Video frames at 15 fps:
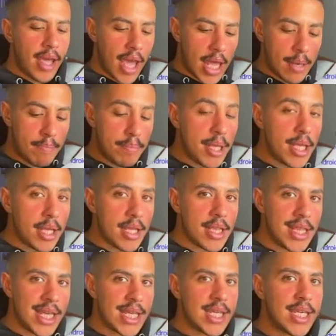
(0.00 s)
and B,
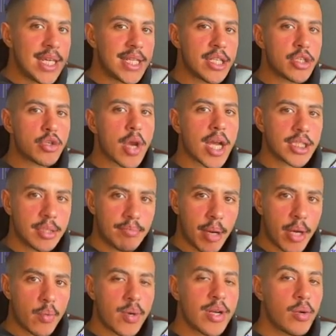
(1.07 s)
they can get distracted by
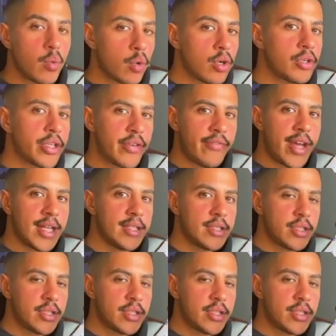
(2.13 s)
real world events.